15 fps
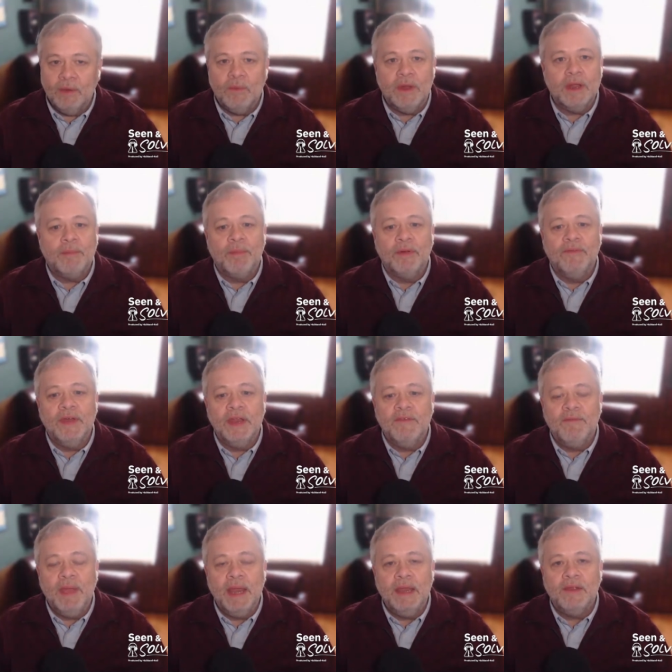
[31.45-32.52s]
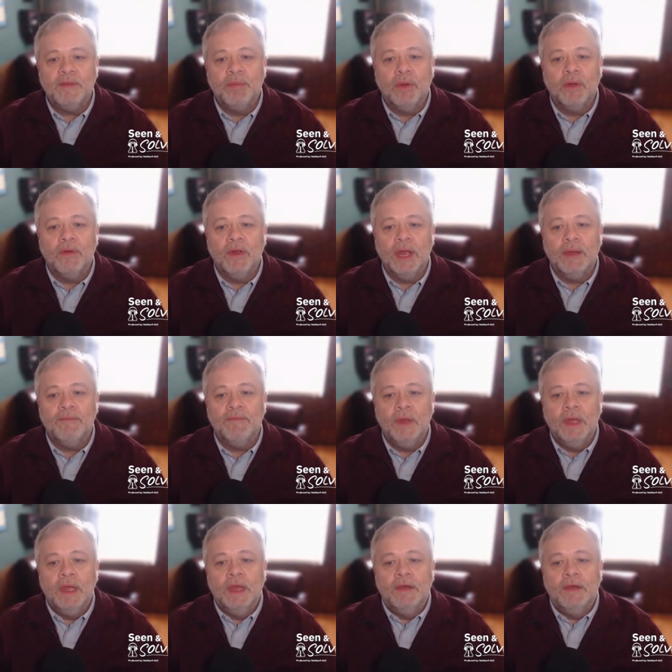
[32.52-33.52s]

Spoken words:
what a preventive maintenance program